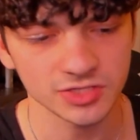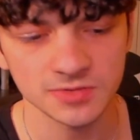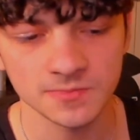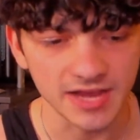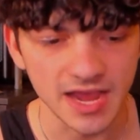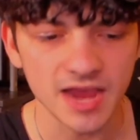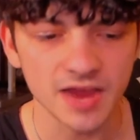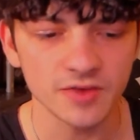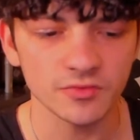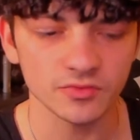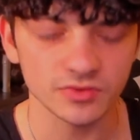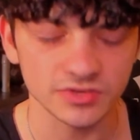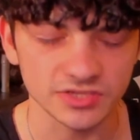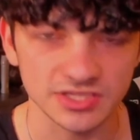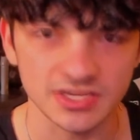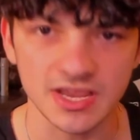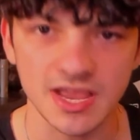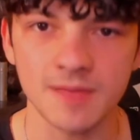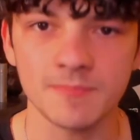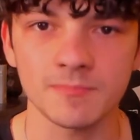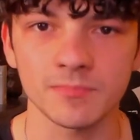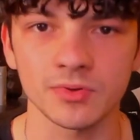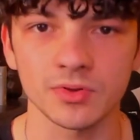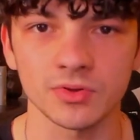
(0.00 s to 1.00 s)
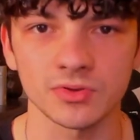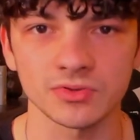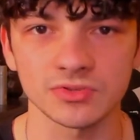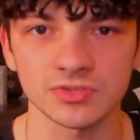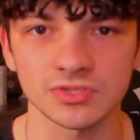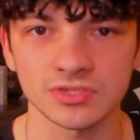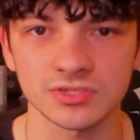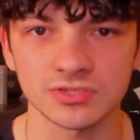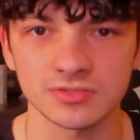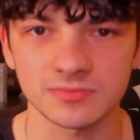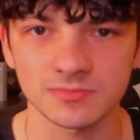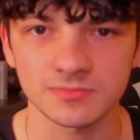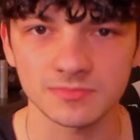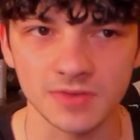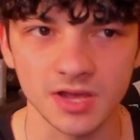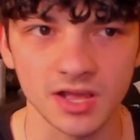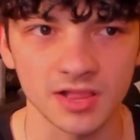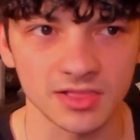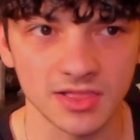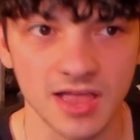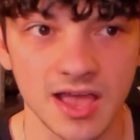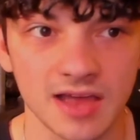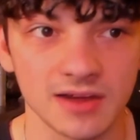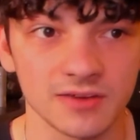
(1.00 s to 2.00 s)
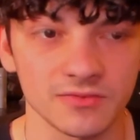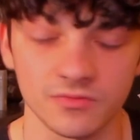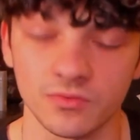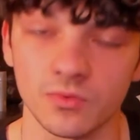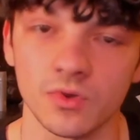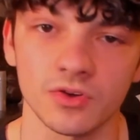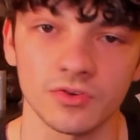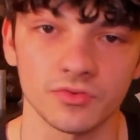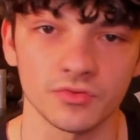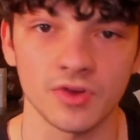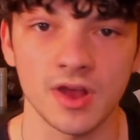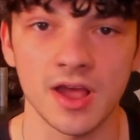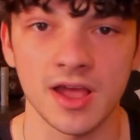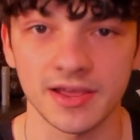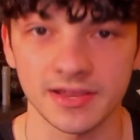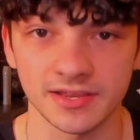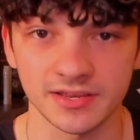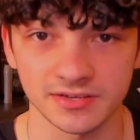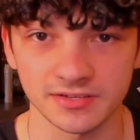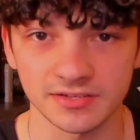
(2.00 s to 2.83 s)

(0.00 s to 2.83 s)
The guy resembles a lot of what Ryan